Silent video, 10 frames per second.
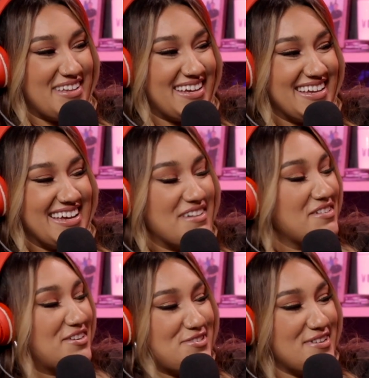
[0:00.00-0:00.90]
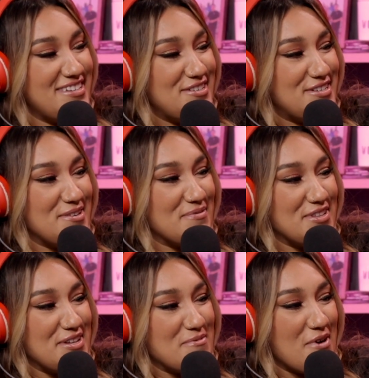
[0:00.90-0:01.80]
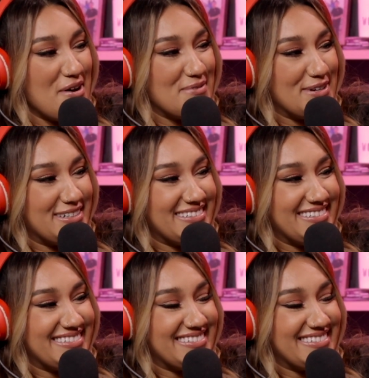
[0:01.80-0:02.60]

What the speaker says: Yeah. Because you didn't really want one.